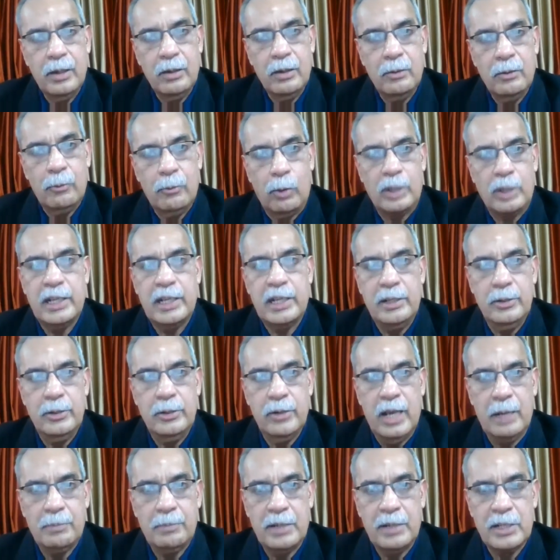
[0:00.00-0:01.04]
What can you
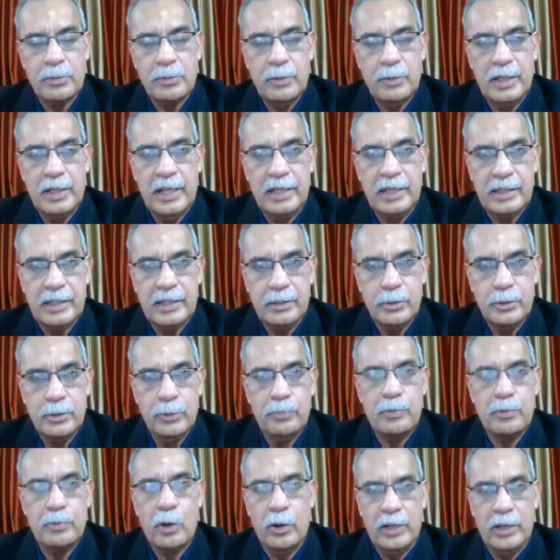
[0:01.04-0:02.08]
help us with? I said, do
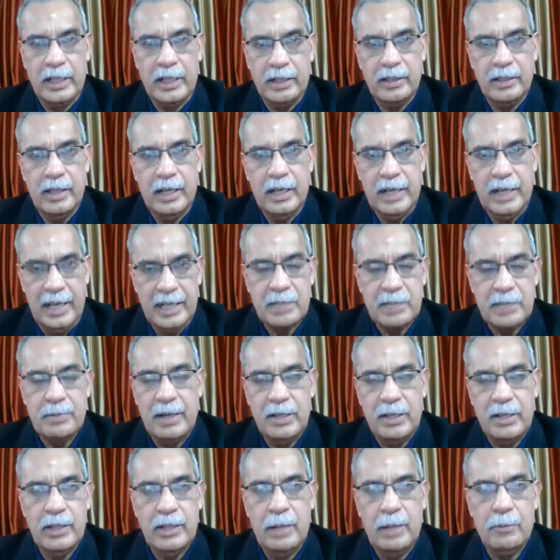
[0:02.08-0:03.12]
proning. And I
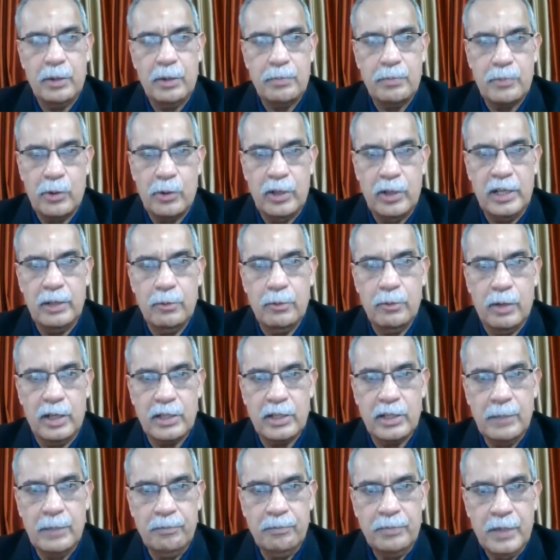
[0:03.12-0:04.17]
explained to them what proning
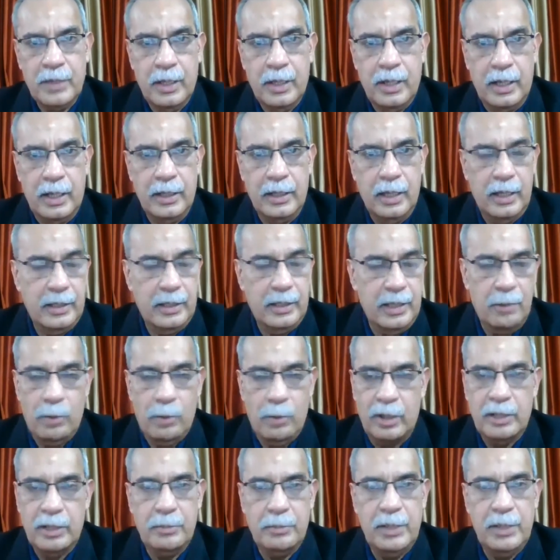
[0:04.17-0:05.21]
was. And they
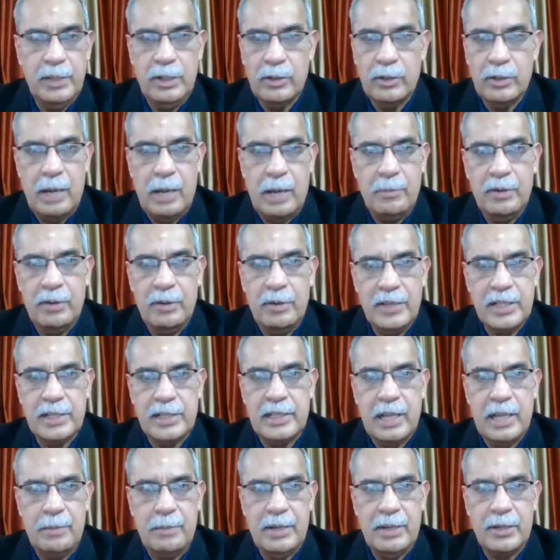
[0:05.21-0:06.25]
wanted me to come and
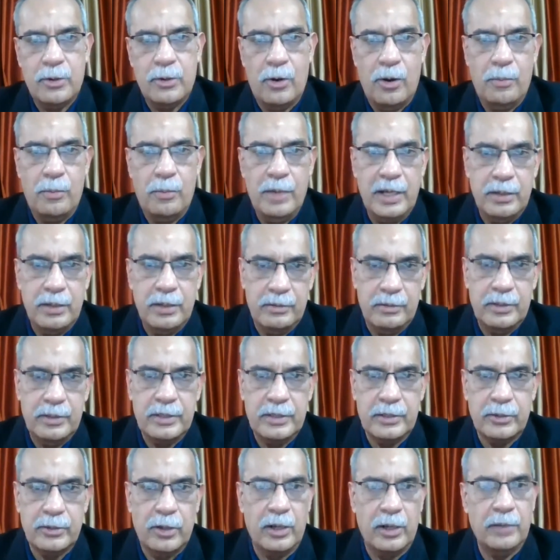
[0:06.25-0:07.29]
visit them at home and
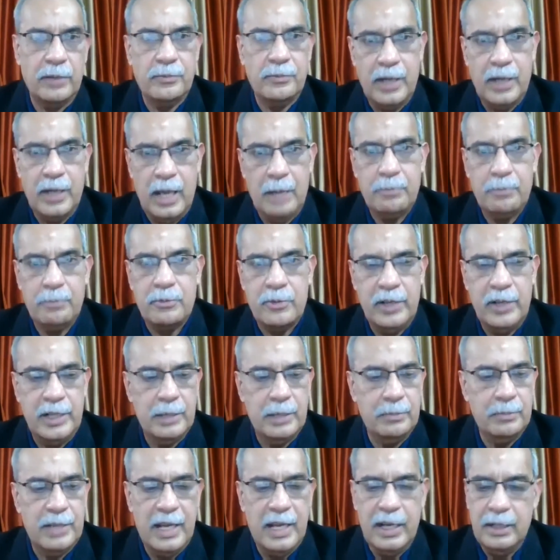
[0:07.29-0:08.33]
sort of help treat
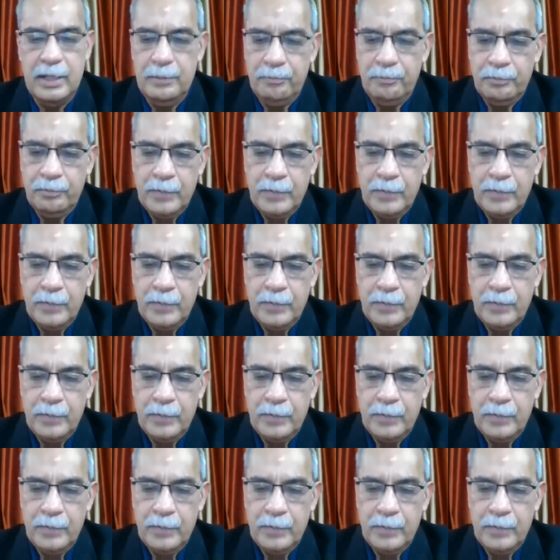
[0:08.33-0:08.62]
them there.